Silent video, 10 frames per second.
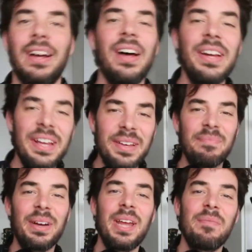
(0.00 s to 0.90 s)
Hi,
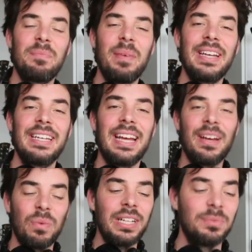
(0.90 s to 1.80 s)
my name is Ben.
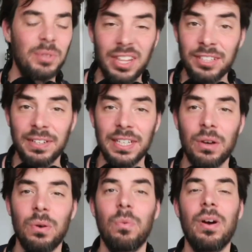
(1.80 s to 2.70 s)
Welcome to this
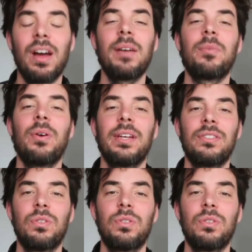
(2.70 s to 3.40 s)
video where I'm going